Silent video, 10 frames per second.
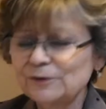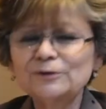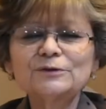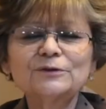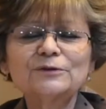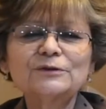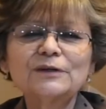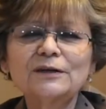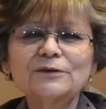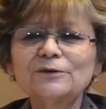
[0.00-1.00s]
Let's
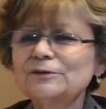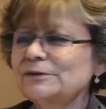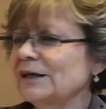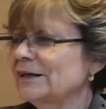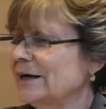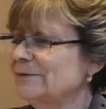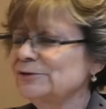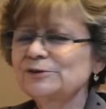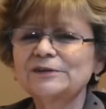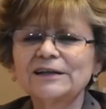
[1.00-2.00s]
not get out
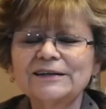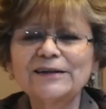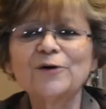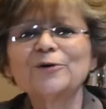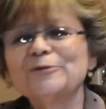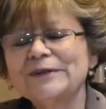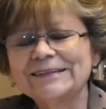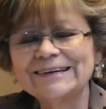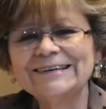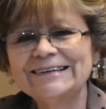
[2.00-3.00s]
of orbit,
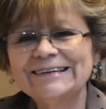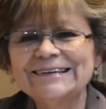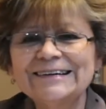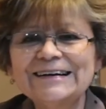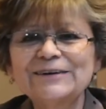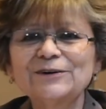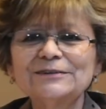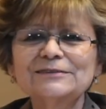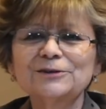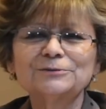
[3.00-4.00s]
orbit with
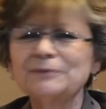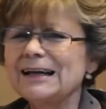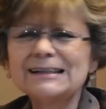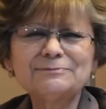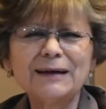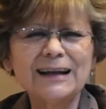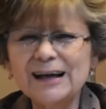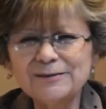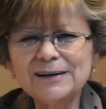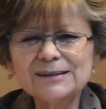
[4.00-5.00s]
bad words, with bad
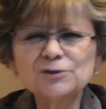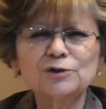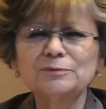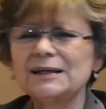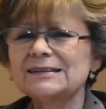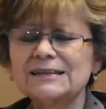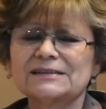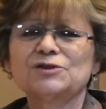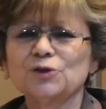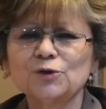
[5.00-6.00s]
actions,
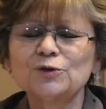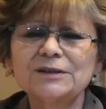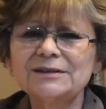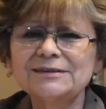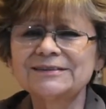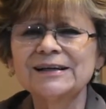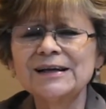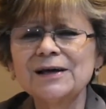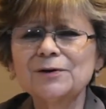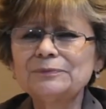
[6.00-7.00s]
uh,
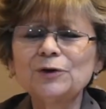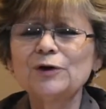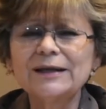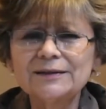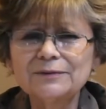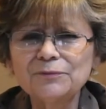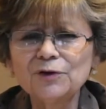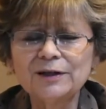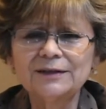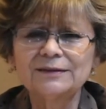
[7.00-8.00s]
becoming
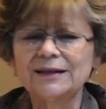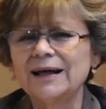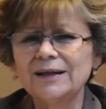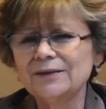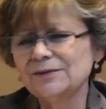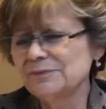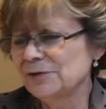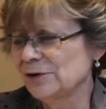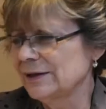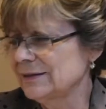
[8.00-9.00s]

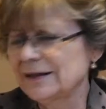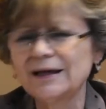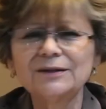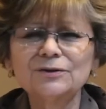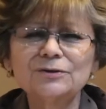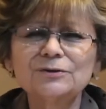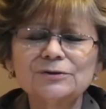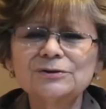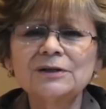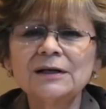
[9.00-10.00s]
violent.
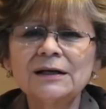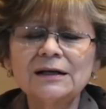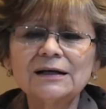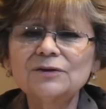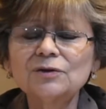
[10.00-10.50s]
No.